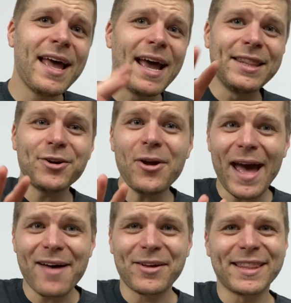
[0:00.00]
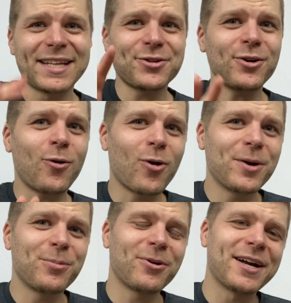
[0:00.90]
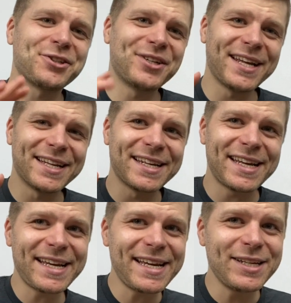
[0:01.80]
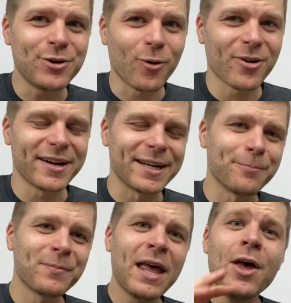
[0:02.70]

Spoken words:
And there you have it. That's our chord progression in E Dorian.